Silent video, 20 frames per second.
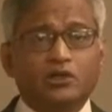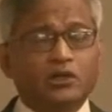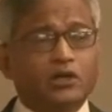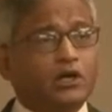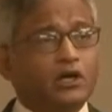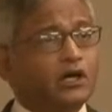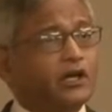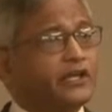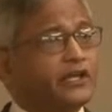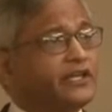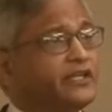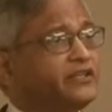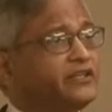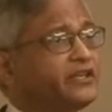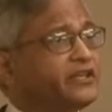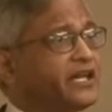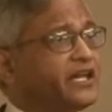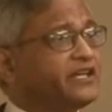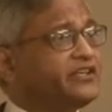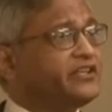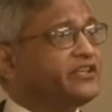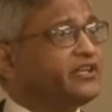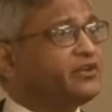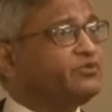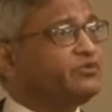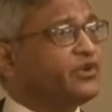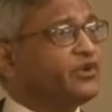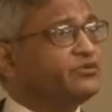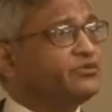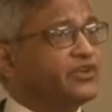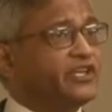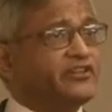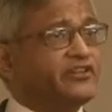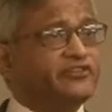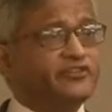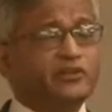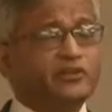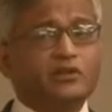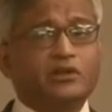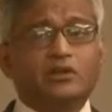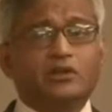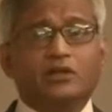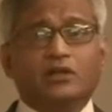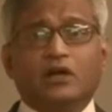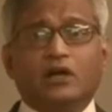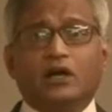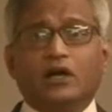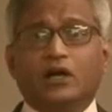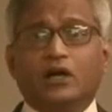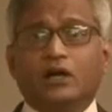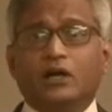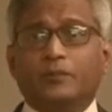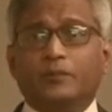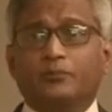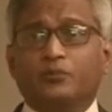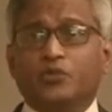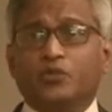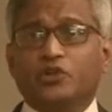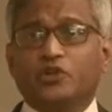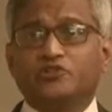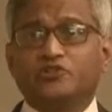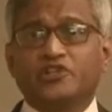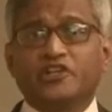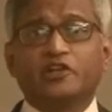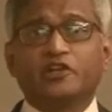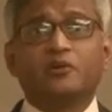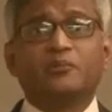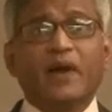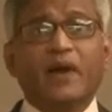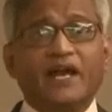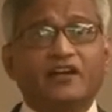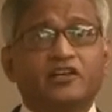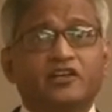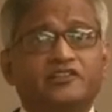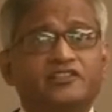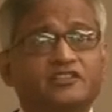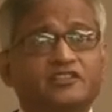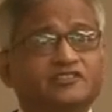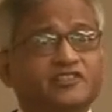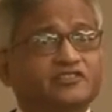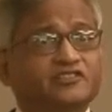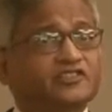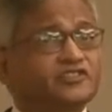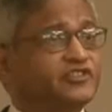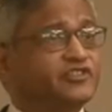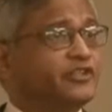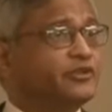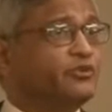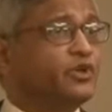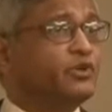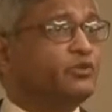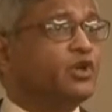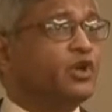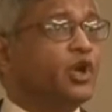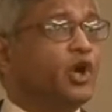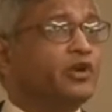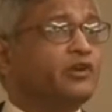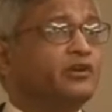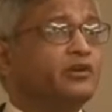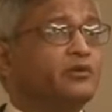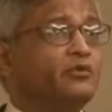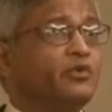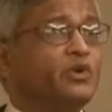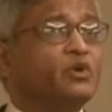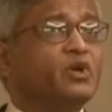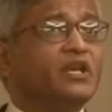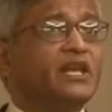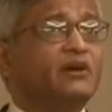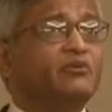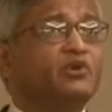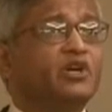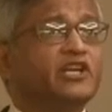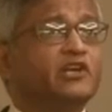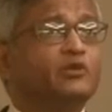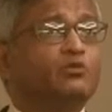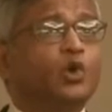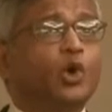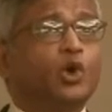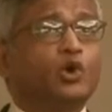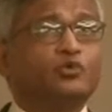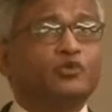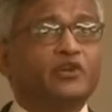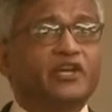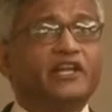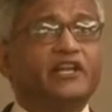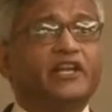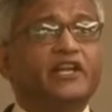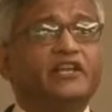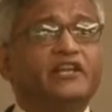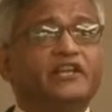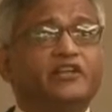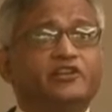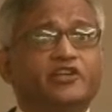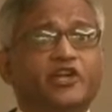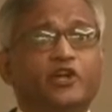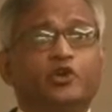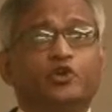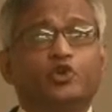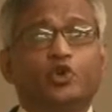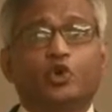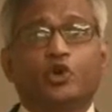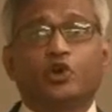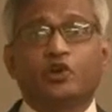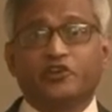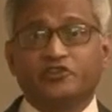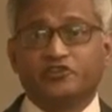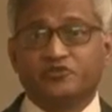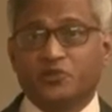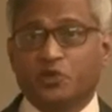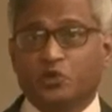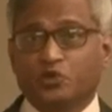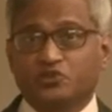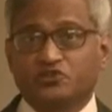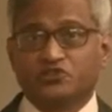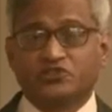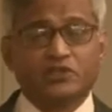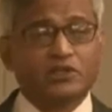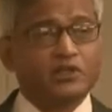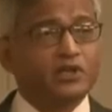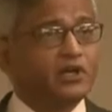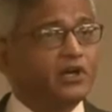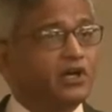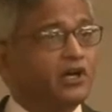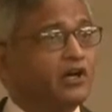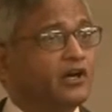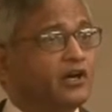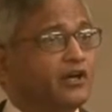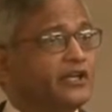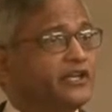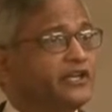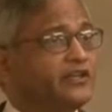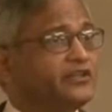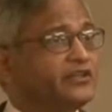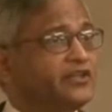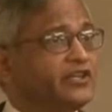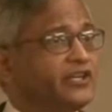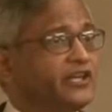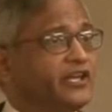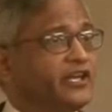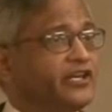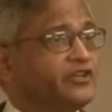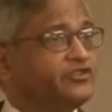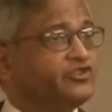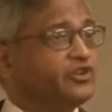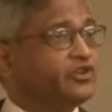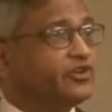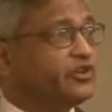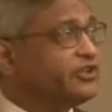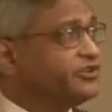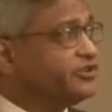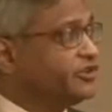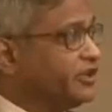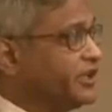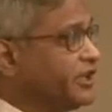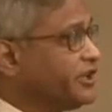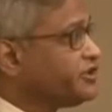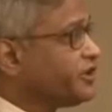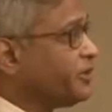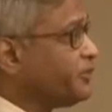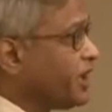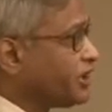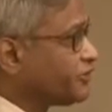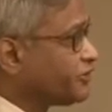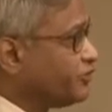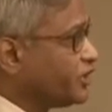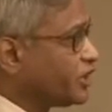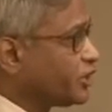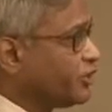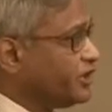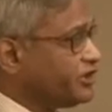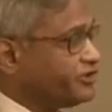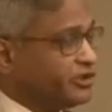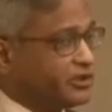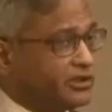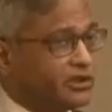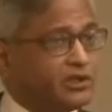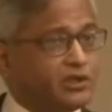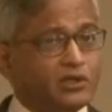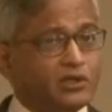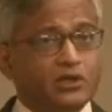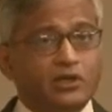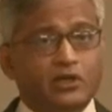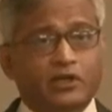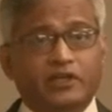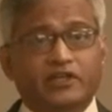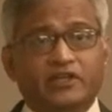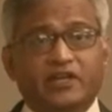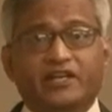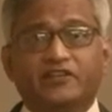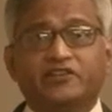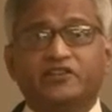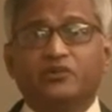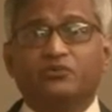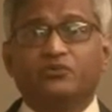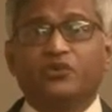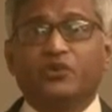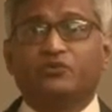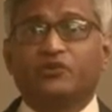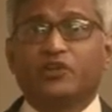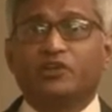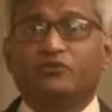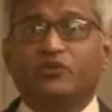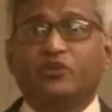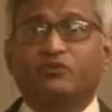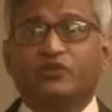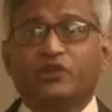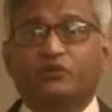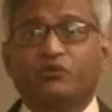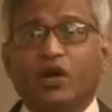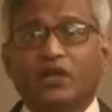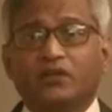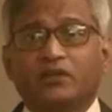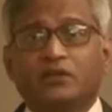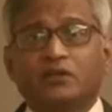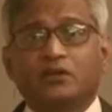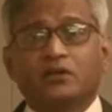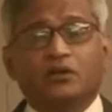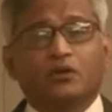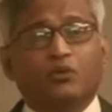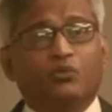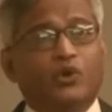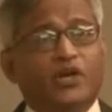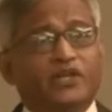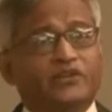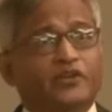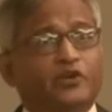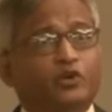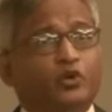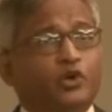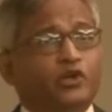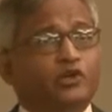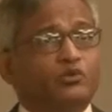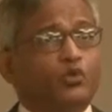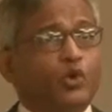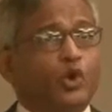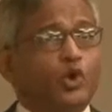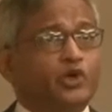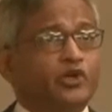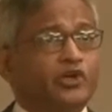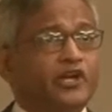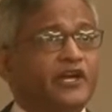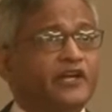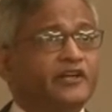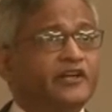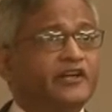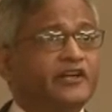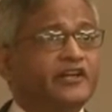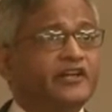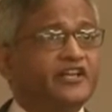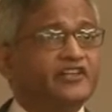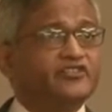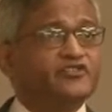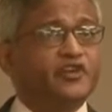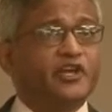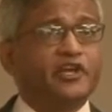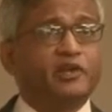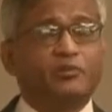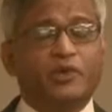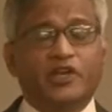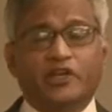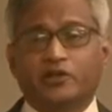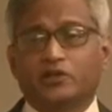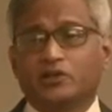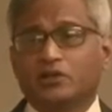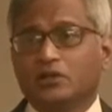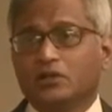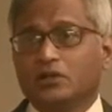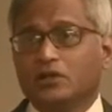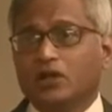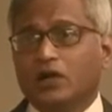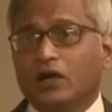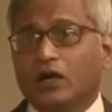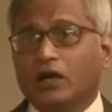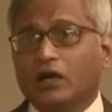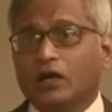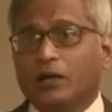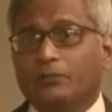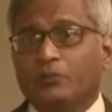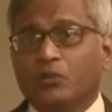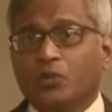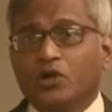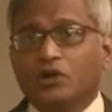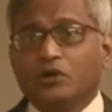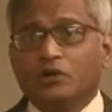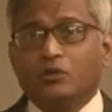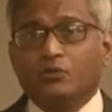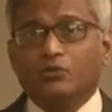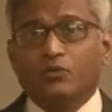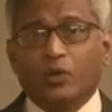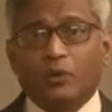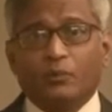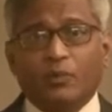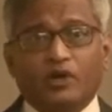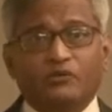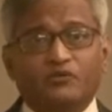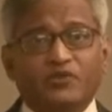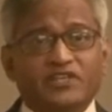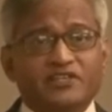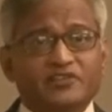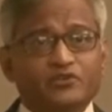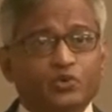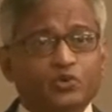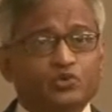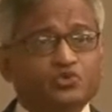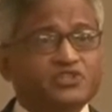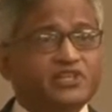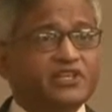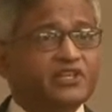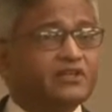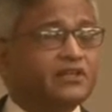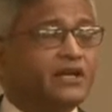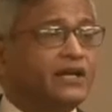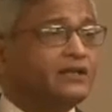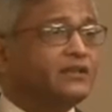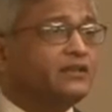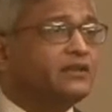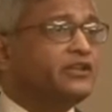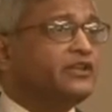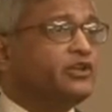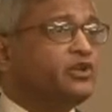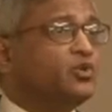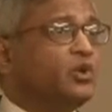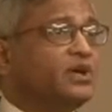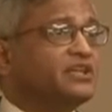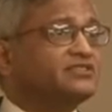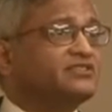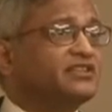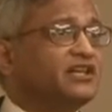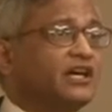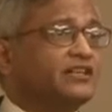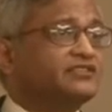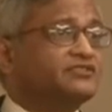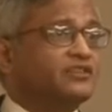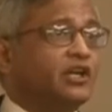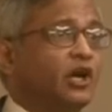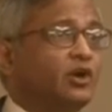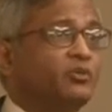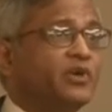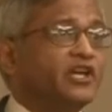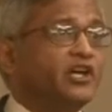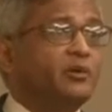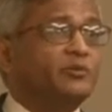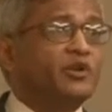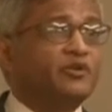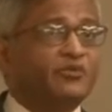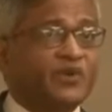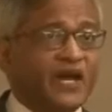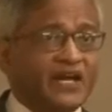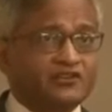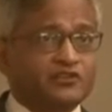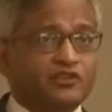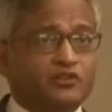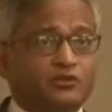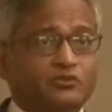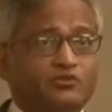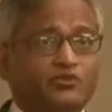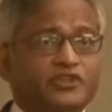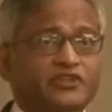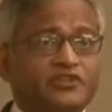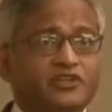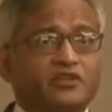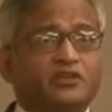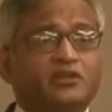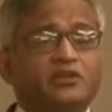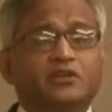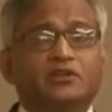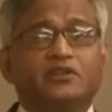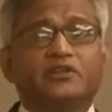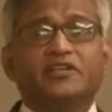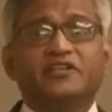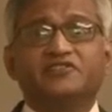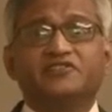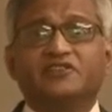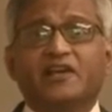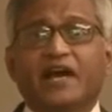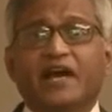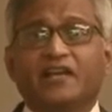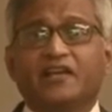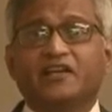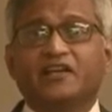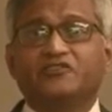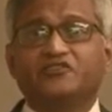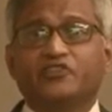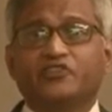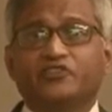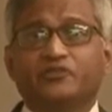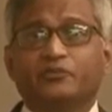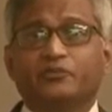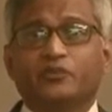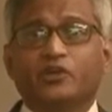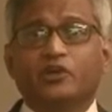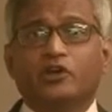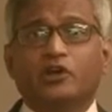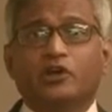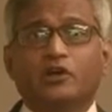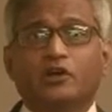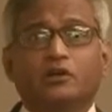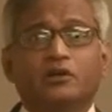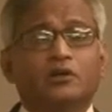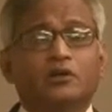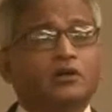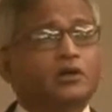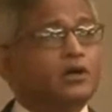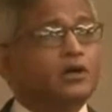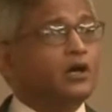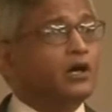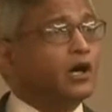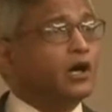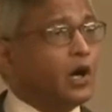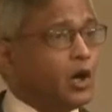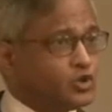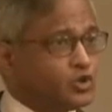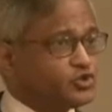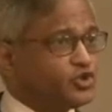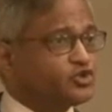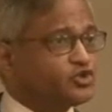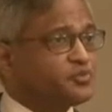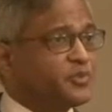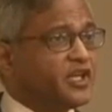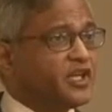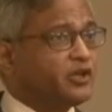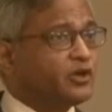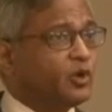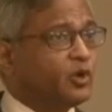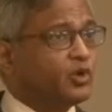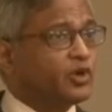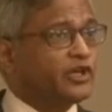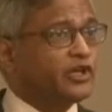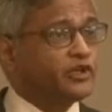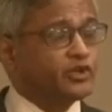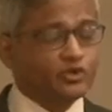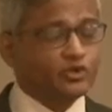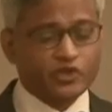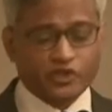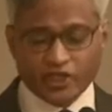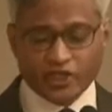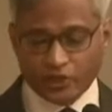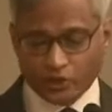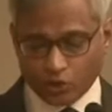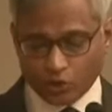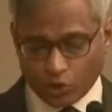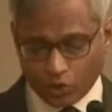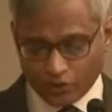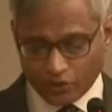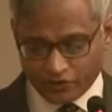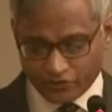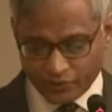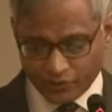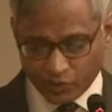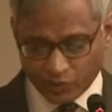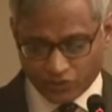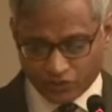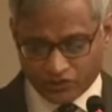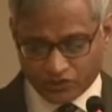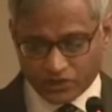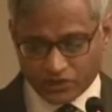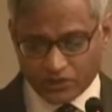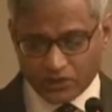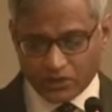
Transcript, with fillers: uh, in the 1950s, um, General MacArthur suggested we will not, we will never involve in any territorial disputes uh, in the Asian region, Asia-Pacific region, in 1950-51 when the Korean War ended in a stalemate. Um, but we do see that the US has now become a factor with these alliances uh, uh, also spilling over into the territorial disputes.